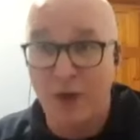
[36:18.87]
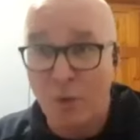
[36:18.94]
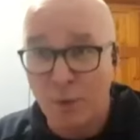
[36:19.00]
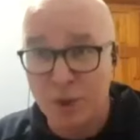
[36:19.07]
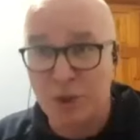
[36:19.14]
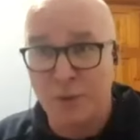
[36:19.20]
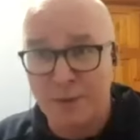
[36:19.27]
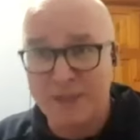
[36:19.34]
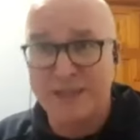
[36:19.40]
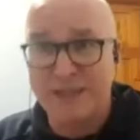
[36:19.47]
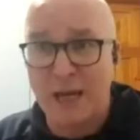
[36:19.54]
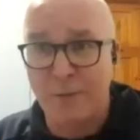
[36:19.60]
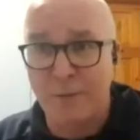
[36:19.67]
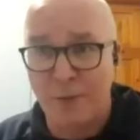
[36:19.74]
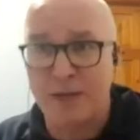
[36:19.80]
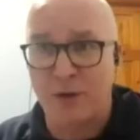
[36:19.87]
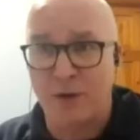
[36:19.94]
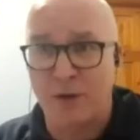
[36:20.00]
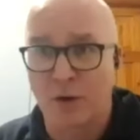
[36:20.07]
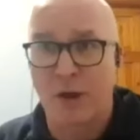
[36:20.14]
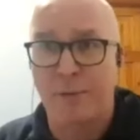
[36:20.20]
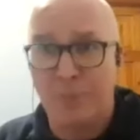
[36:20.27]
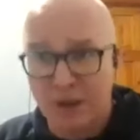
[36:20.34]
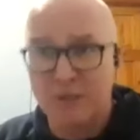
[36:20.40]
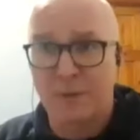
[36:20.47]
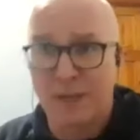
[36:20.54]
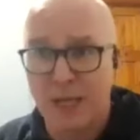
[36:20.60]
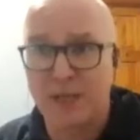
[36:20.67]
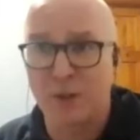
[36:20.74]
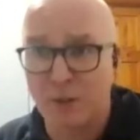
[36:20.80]
We should be celebrating our great players when
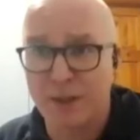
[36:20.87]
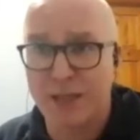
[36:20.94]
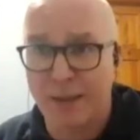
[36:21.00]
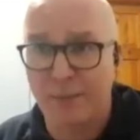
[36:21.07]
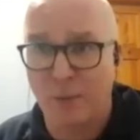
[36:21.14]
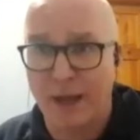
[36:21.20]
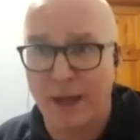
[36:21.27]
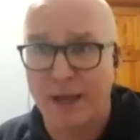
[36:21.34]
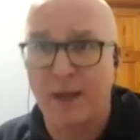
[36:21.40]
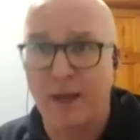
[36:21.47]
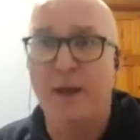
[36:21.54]
they do step away